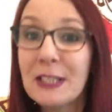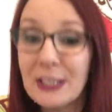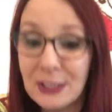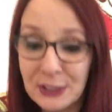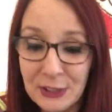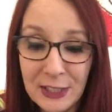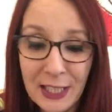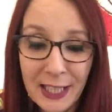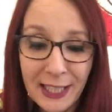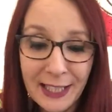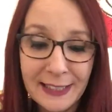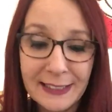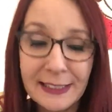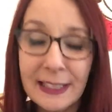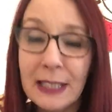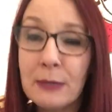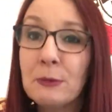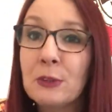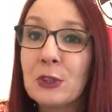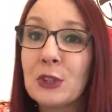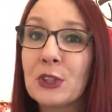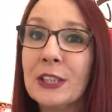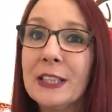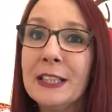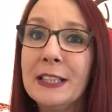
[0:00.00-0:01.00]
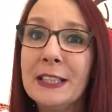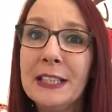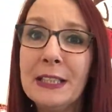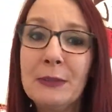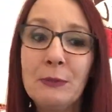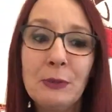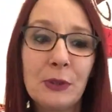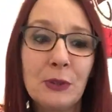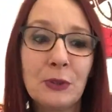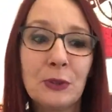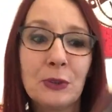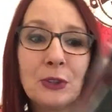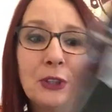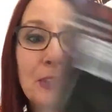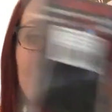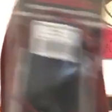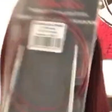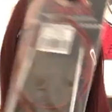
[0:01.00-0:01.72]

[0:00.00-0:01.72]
Yes, I was right. Here we go.